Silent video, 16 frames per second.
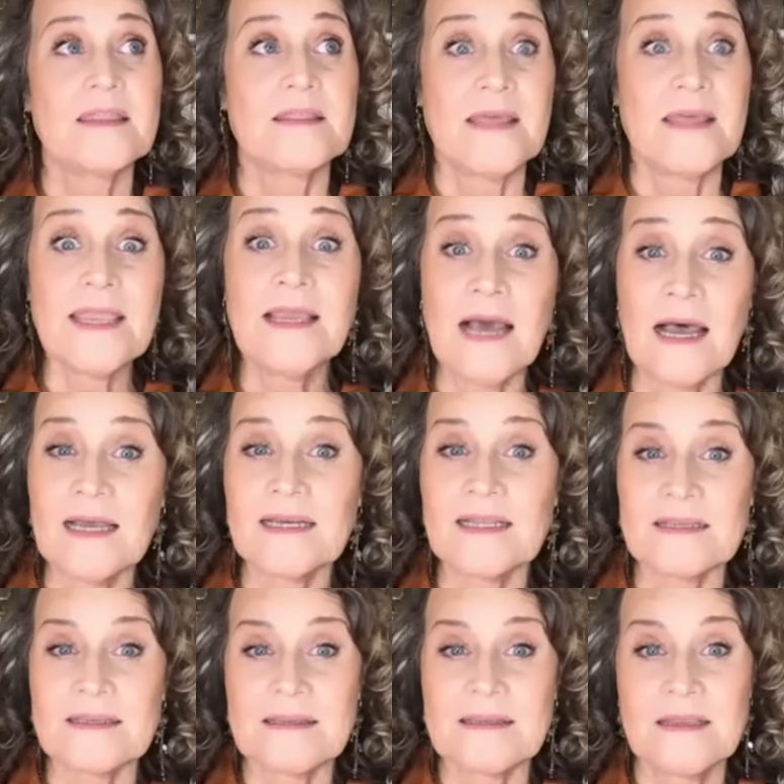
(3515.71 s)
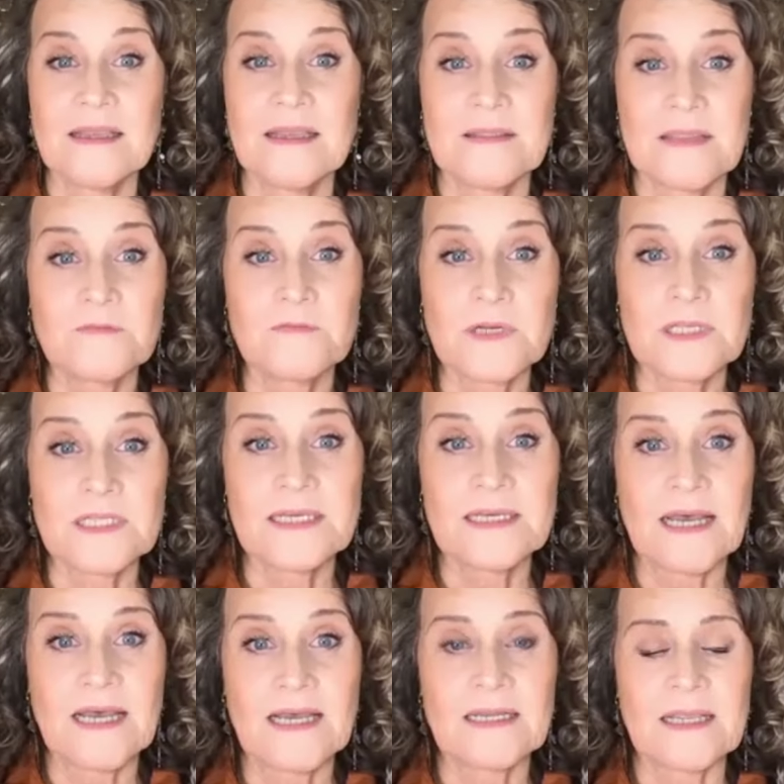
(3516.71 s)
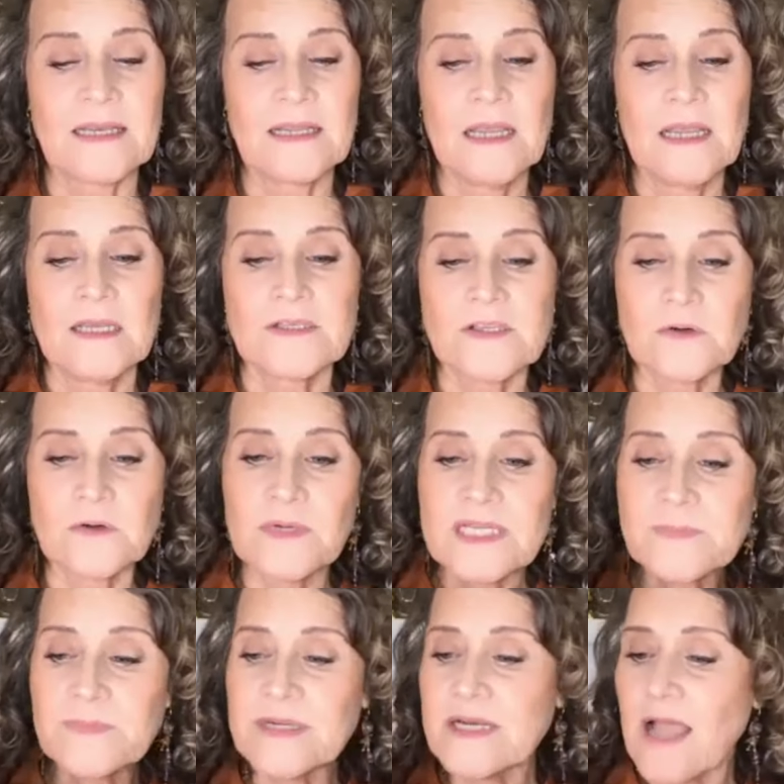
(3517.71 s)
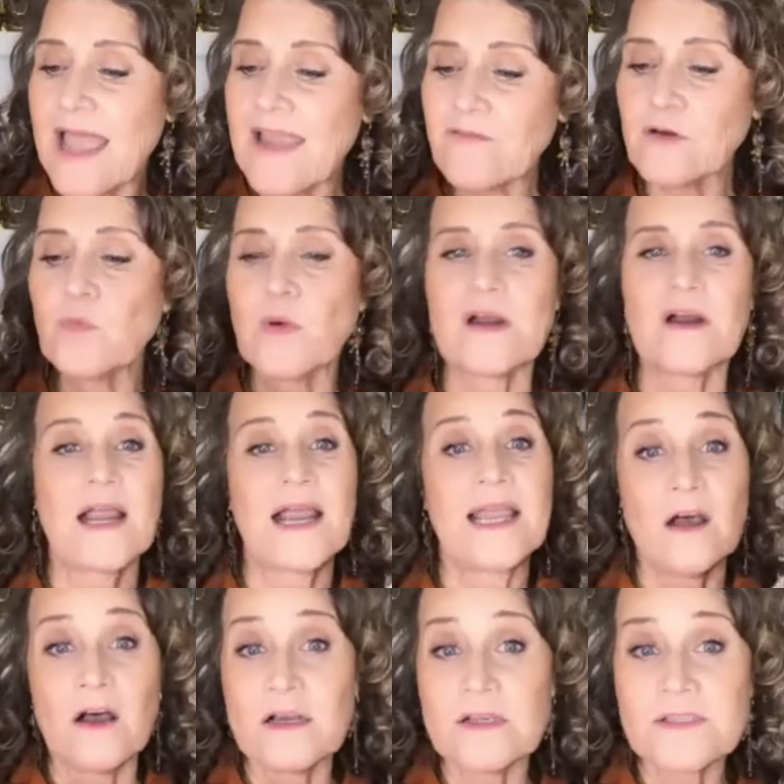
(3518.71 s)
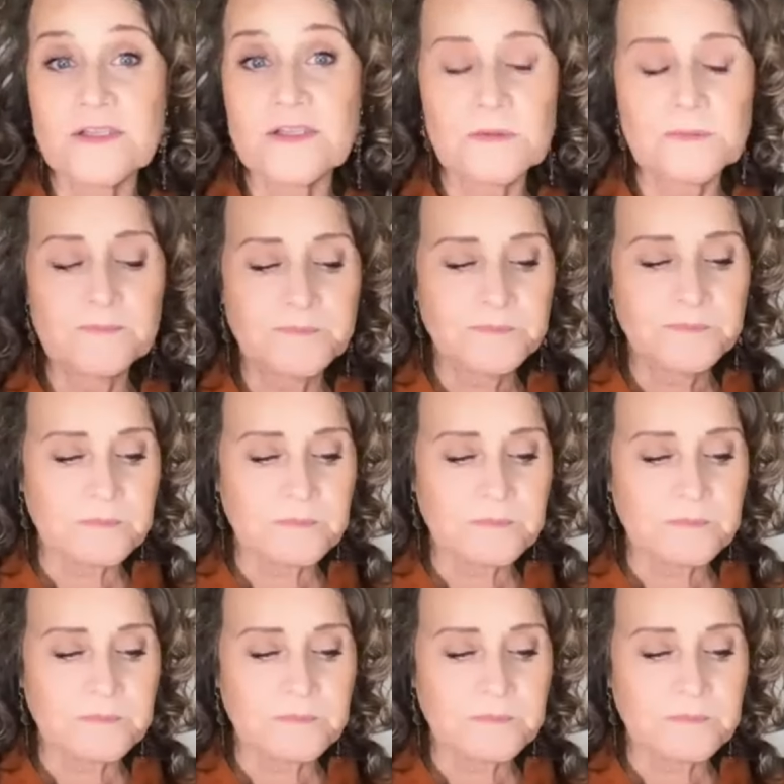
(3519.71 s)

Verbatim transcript: They got it. They really got it. So it's been everywhere. I also